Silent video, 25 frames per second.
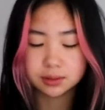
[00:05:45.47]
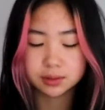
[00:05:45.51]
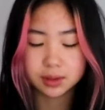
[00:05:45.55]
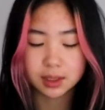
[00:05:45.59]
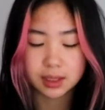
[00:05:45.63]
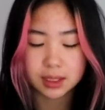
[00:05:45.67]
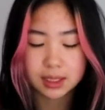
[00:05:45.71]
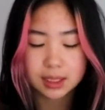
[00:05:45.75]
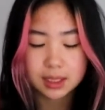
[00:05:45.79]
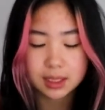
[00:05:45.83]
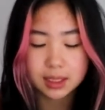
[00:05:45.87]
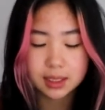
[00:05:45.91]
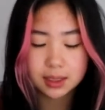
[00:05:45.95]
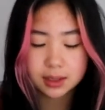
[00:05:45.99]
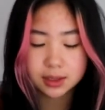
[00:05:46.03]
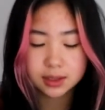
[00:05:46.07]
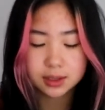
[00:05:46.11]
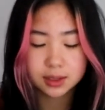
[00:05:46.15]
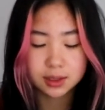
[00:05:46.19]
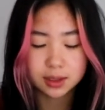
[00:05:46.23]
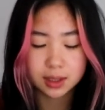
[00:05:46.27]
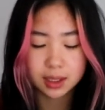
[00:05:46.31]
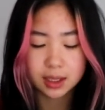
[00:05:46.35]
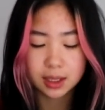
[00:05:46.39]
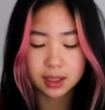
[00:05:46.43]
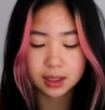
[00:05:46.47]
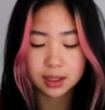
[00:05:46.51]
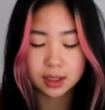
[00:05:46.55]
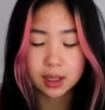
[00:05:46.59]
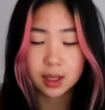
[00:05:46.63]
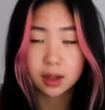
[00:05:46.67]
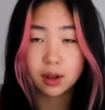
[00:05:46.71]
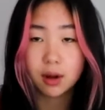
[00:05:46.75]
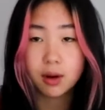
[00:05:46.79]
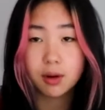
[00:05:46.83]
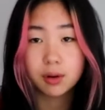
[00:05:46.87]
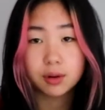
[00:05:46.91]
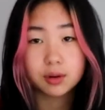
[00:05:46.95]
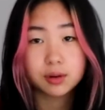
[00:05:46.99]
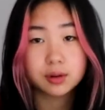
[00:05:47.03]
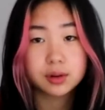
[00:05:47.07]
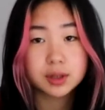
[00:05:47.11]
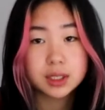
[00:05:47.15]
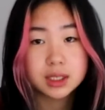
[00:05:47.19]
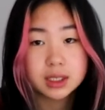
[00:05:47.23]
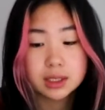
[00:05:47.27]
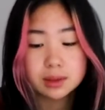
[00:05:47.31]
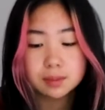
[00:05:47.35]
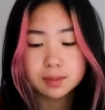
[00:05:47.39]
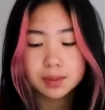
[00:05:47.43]
the heat so they can get all
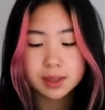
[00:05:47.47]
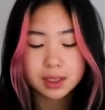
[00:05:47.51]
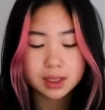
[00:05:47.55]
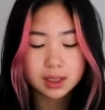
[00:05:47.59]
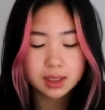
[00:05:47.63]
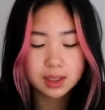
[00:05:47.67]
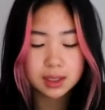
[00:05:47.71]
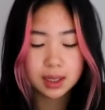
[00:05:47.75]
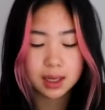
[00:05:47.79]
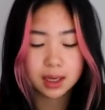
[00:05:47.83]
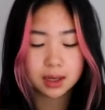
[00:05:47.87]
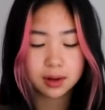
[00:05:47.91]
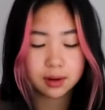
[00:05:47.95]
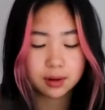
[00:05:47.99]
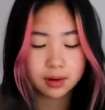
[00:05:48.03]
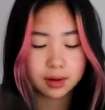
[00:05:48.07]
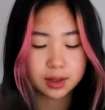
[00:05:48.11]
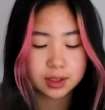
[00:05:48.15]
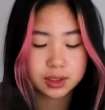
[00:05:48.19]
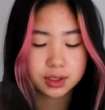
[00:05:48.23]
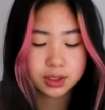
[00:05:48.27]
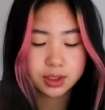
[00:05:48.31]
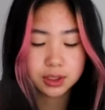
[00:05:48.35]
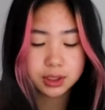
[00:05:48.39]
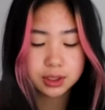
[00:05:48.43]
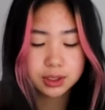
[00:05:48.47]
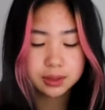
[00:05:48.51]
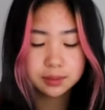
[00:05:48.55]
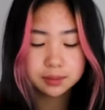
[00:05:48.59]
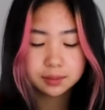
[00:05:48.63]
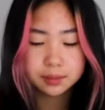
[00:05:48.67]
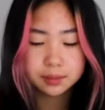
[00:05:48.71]
crispy and crunchy.